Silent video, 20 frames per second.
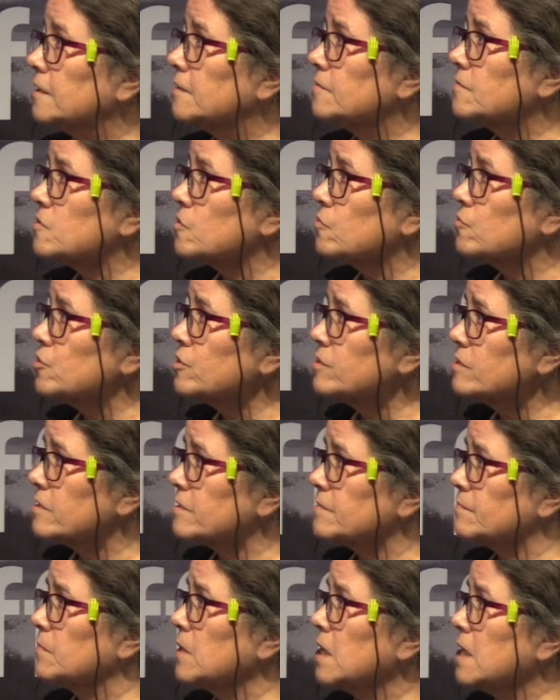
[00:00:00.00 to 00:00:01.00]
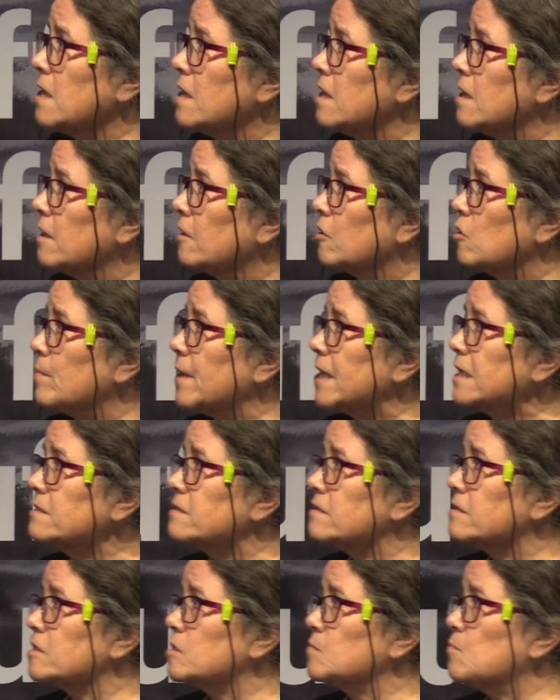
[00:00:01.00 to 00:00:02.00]
So just to go back to
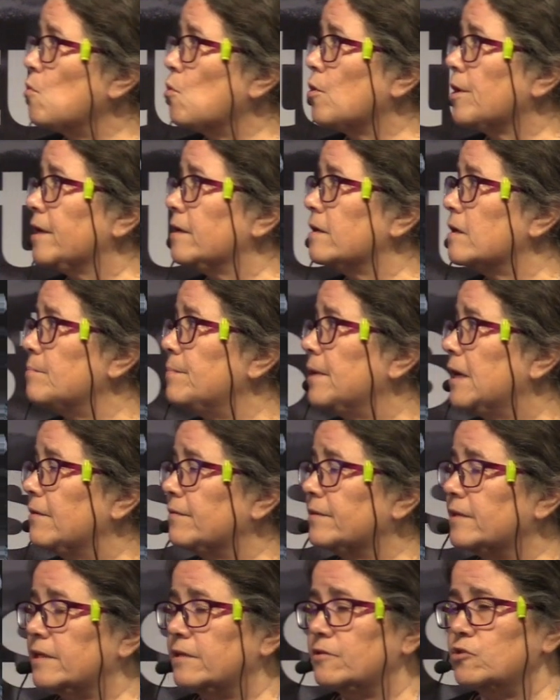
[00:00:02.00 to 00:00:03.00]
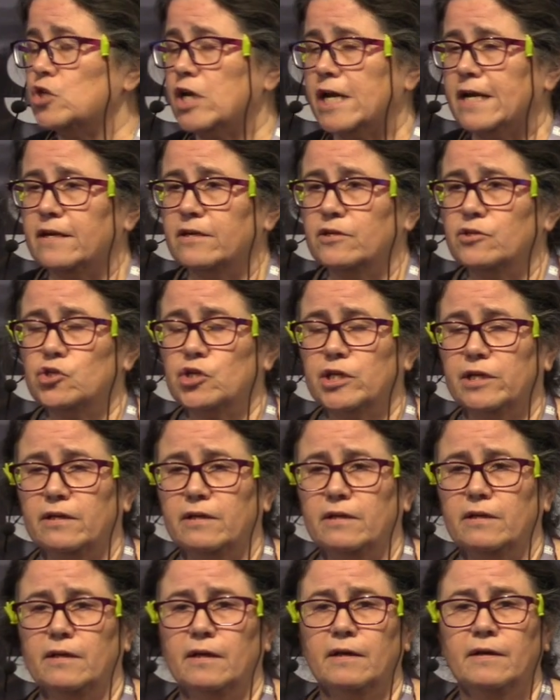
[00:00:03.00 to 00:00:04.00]
this point about the change
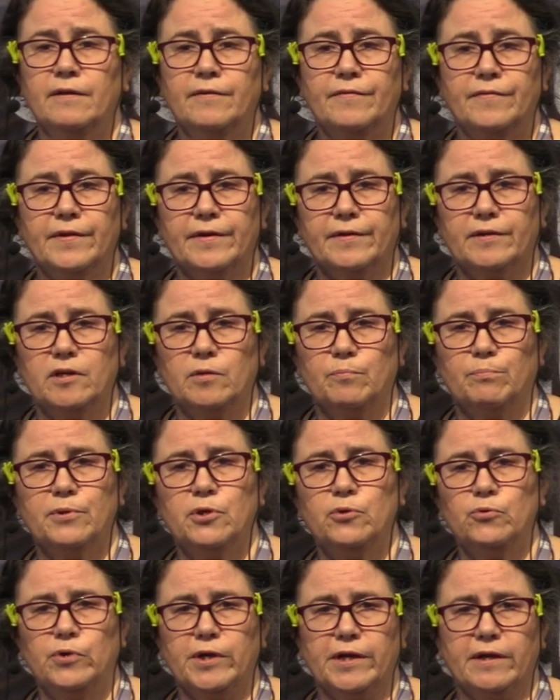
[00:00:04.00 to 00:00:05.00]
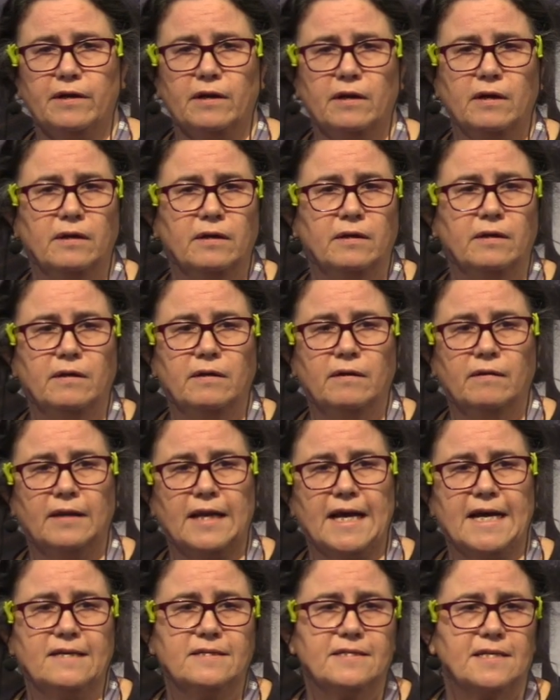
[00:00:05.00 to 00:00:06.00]
in the computing
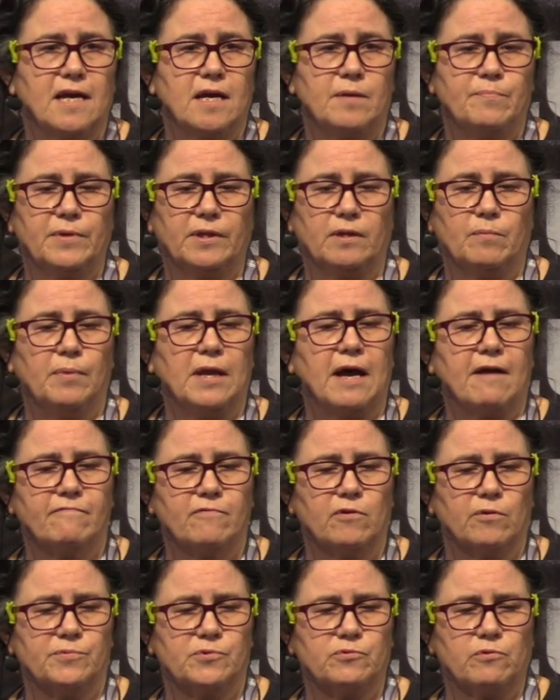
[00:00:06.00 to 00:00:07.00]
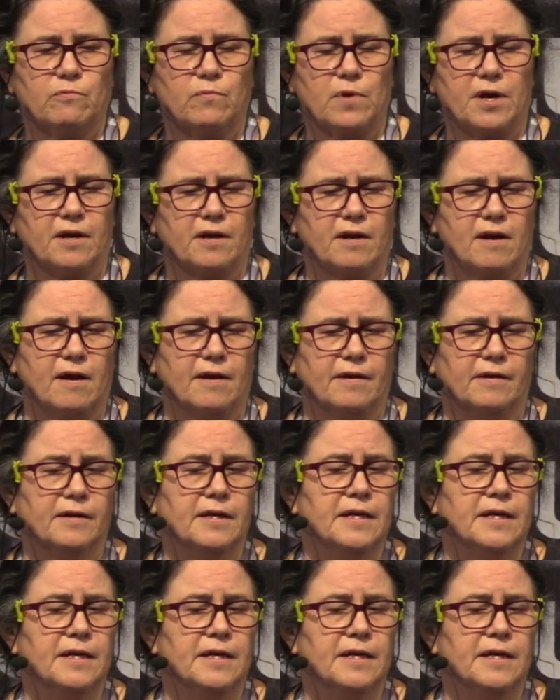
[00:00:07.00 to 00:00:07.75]
landscape and the platforms we're running on.